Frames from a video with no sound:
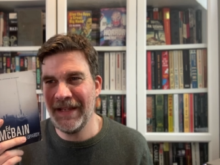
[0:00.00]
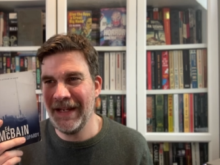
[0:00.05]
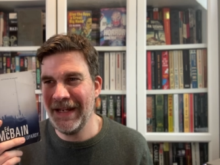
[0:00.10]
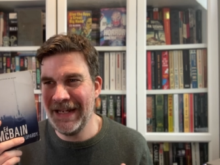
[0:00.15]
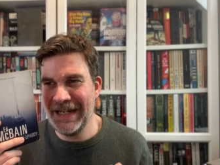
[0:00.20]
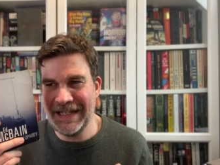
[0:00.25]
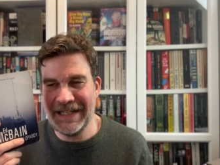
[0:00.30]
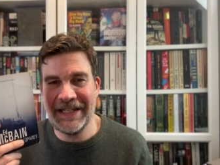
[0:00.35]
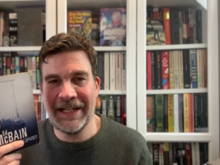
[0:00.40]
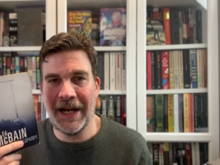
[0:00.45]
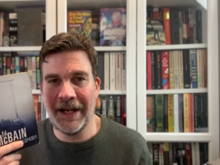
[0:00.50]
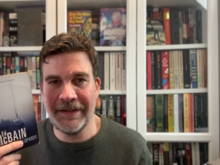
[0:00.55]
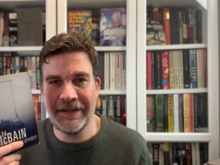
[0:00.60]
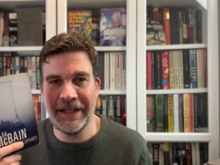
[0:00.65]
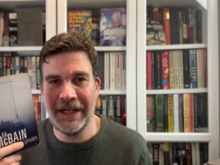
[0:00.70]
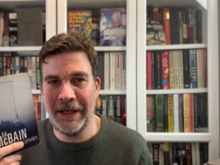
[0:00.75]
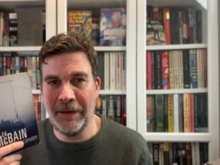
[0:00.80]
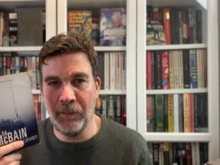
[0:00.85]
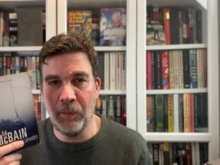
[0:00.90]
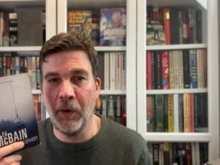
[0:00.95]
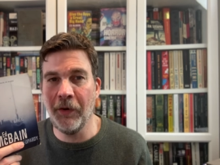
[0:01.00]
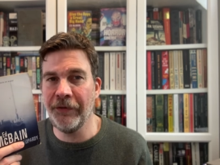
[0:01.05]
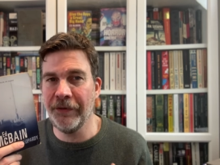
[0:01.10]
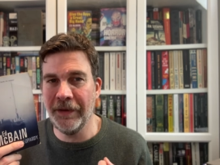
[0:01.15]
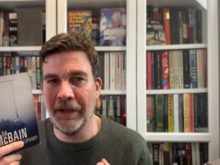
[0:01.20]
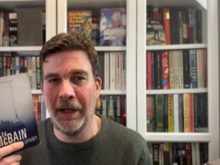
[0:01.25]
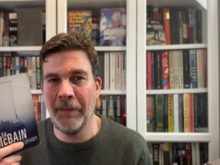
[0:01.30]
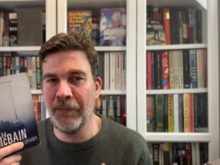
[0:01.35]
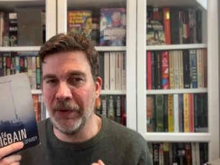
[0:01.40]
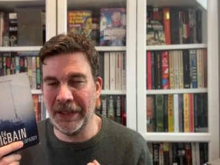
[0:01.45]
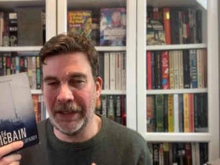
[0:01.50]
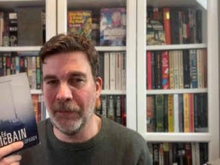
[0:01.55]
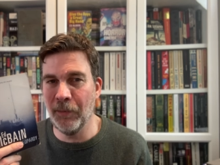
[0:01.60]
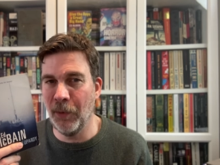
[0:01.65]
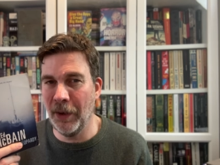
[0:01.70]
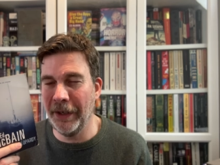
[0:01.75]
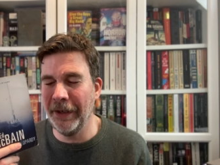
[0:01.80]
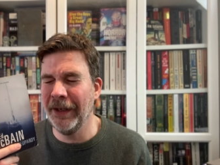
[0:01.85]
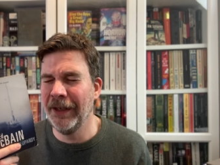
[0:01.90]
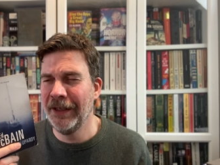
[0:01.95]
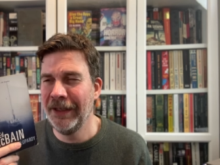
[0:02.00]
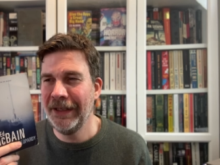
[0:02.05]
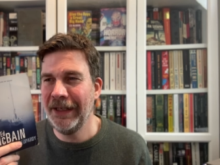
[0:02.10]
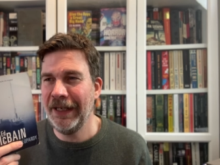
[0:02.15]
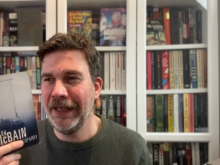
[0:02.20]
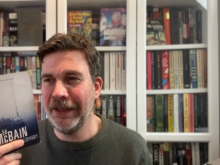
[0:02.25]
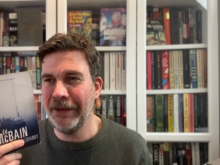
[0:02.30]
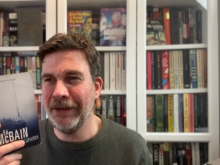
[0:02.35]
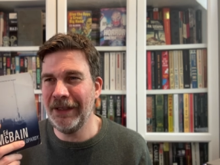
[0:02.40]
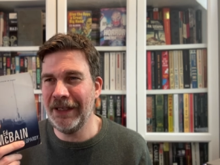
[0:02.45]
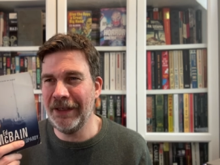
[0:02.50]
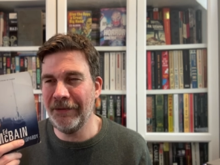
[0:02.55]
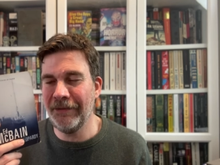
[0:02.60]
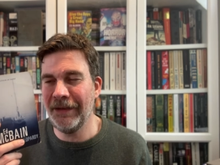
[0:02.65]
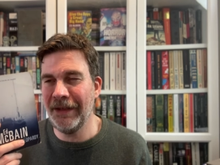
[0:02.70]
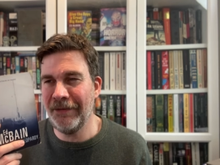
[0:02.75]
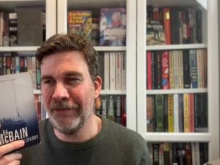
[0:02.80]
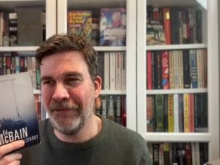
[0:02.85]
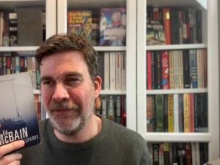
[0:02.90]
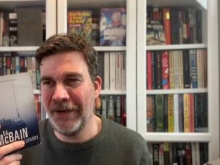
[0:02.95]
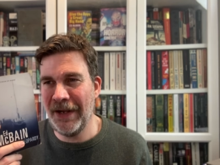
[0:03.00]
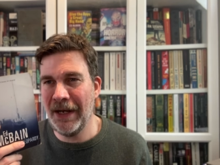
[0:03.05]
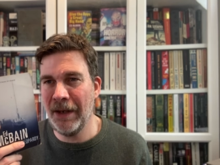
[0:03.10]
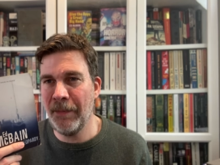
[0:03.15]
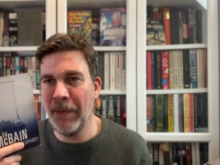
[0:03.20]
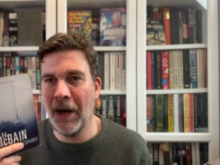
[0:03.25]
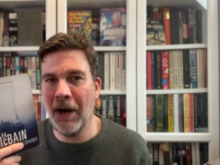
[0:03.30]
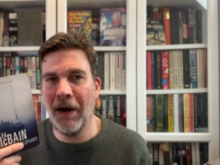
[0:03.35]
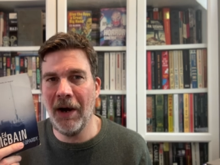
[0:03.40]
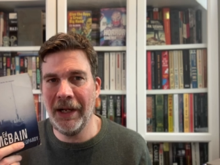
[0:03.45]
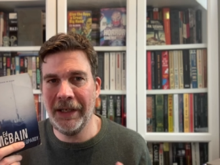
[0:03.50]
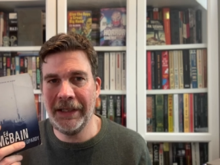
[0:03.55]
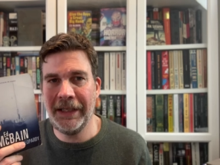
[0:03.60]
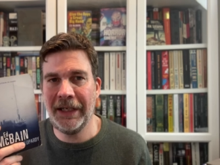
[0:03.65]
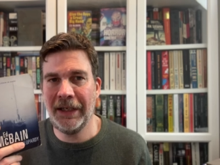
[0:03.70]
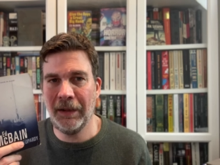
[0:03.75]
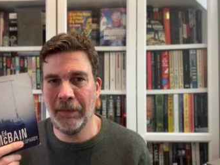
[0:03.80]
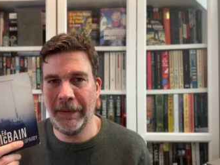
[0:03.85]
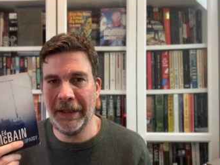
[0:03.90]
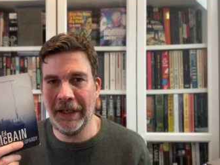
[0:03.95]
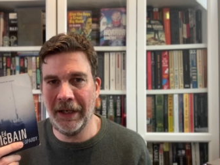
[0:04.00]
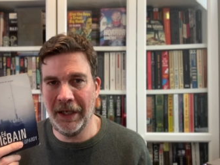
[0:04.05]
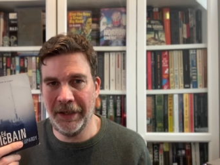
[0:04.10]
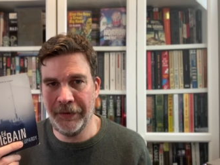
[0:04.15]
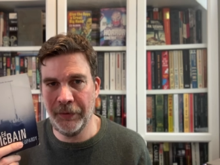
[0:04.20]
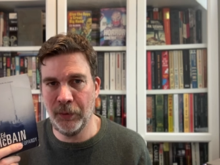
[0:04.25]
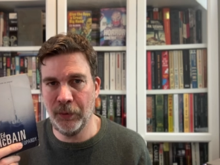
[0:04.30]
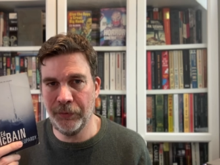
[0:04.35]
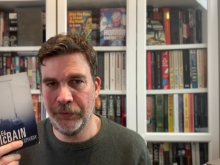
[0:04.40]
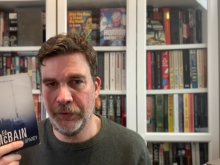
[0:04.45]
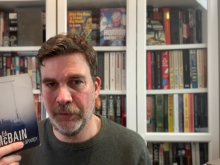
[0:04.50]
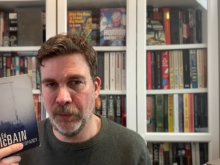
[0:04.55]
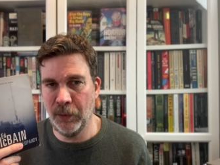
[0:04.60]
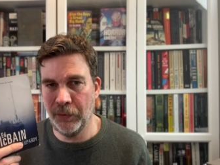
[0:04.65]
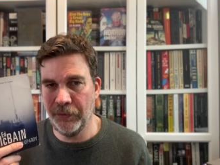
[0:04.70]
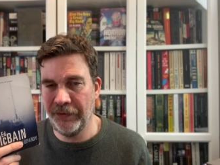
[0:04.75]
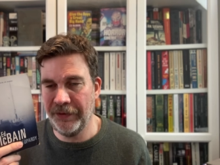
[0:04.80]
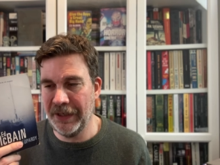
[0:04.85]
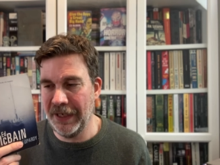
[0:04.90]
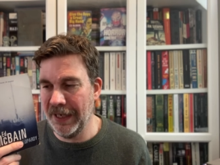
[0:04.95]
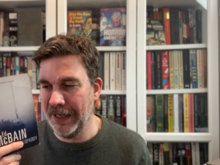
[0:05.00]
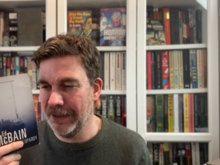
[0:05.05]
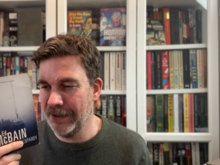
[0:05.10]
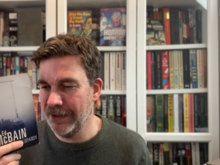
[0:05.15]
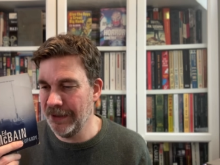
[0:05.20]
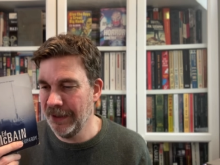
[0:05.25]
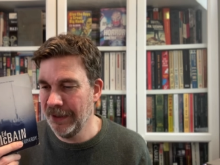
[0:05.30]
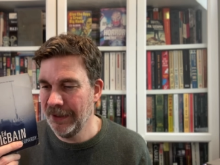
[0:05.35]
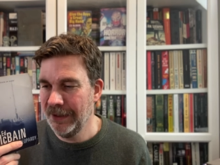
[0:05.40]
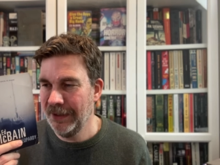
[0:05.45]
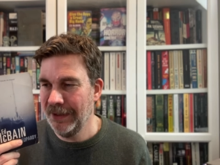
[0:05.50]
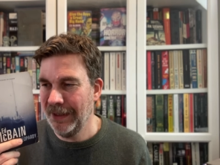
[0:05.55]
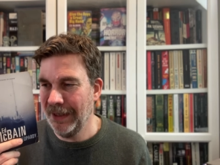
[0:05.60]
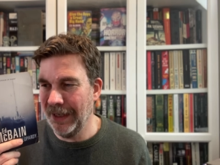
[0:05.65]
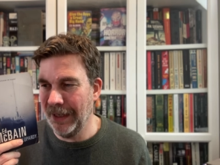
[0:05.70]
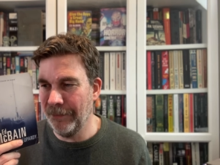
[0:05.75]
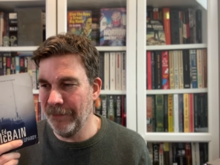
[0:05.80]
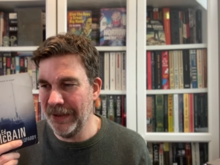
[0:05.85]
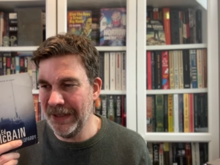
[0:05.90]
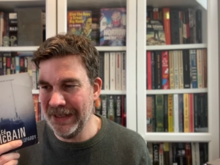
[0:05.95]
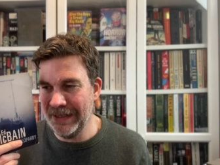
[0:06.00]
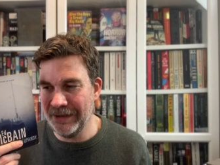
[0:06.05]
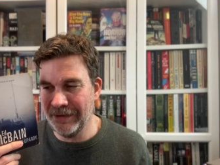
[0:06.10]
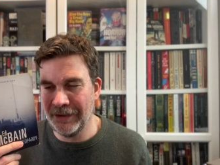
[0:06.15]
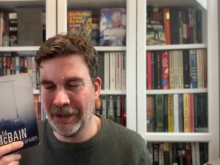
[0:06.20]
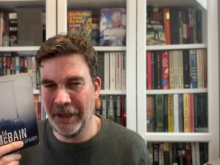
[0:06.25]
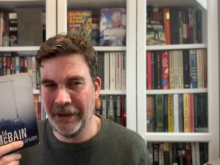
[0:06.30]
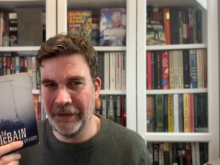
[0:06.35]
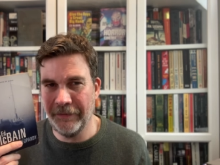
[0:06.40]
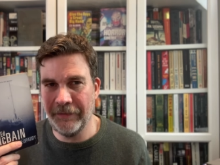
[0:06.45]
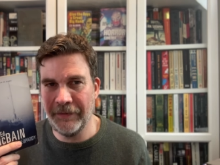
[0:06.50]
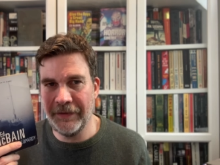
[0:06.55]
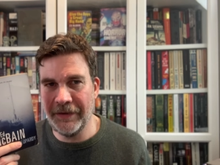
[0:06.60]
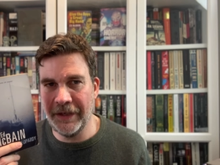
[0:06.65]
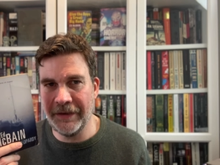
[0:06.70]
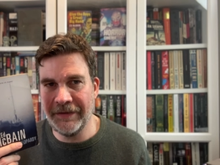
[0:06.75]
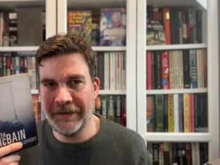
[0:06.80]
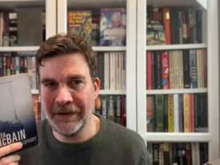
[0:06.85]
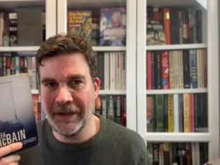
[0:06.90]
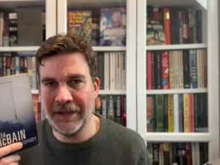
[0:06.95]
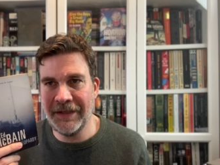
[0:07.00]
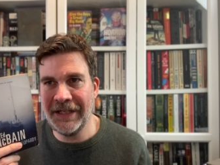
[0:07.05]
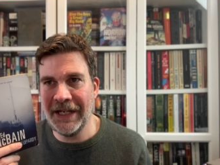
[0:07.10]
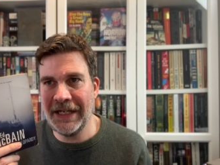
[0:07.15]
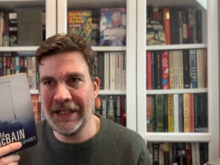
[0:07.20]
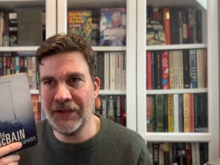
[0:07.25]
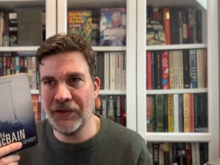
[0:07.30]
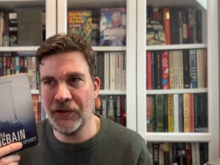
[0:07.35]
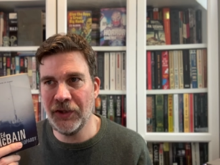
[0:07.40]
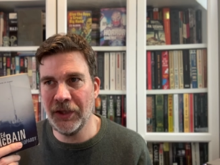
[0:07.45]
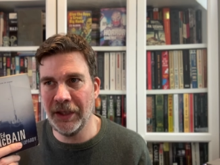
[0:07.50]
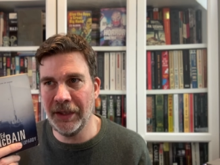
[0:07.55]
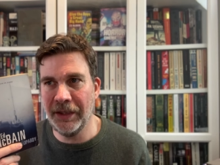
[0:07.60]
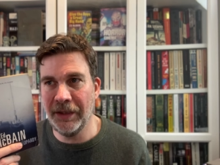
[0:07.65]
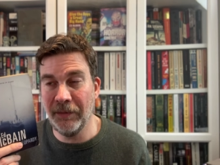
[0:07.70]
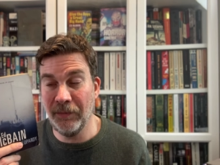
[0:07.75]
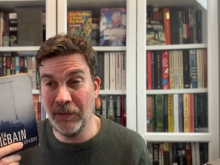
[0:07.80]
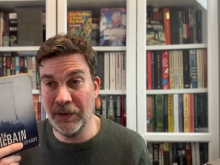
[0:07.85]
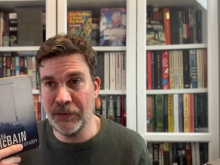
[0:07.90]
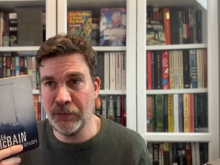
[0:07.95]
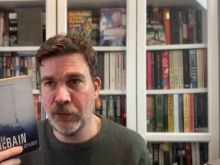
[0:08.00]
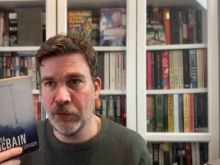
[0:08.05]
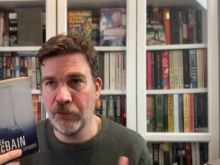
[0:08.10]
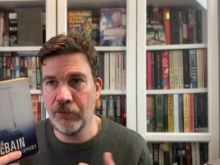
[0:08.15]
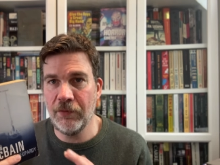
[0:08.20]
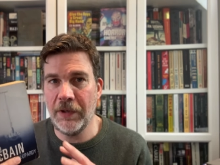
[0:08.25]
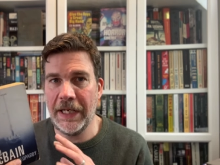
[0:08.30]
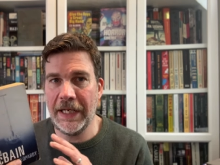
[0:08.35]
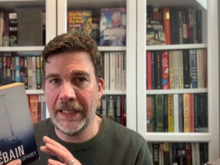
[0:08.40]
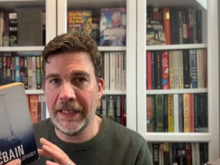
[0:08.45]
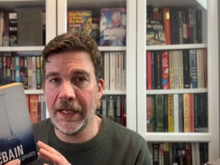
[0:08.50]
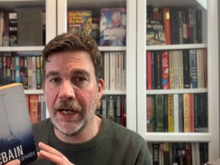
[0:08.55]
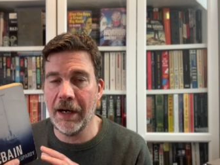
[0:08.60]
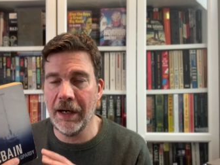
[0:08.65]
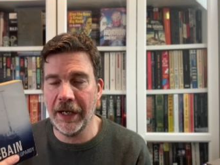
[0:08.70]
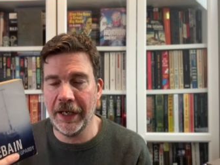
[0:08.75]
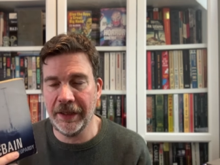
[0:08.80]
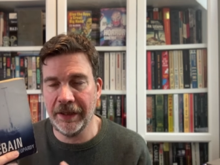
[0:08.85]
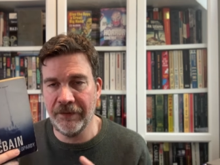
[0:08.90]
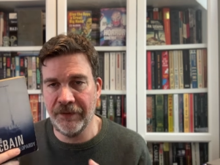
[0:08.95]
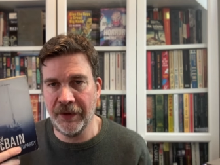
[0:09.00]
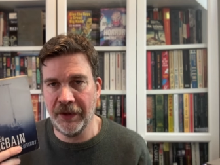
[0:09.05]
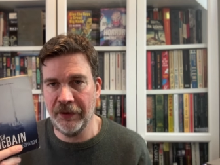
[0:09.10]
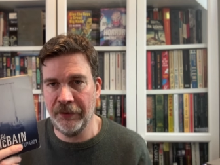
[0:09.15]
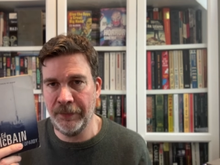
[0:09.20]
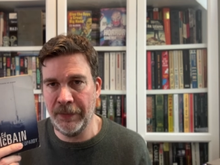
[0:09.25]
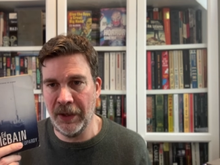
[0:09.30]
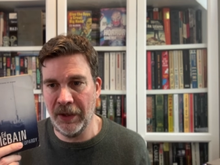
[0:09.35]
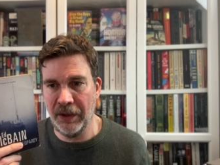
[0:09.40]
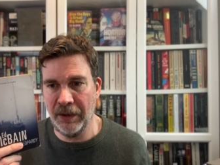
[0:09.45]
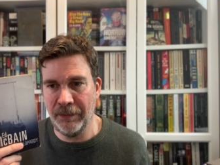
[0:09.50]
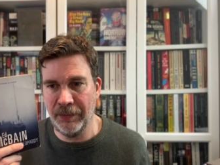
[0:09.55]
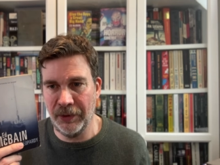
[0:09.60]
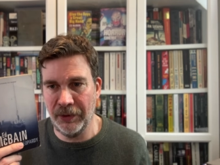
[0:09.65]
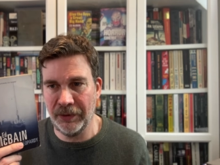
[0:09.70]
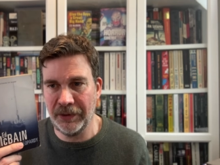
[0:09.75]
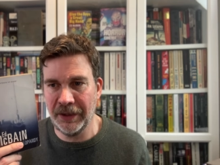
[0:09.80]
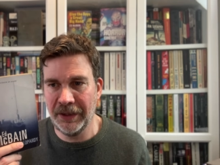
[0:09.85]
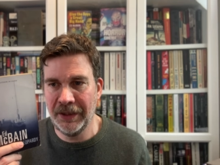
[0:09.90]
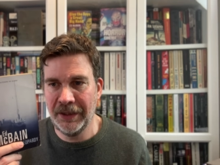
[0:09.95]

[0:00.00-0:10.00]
it wasn't a brilliant one. It fell apart a little bit, I thought, towards the end. It kind of the tension, which was really high in the first part of the book,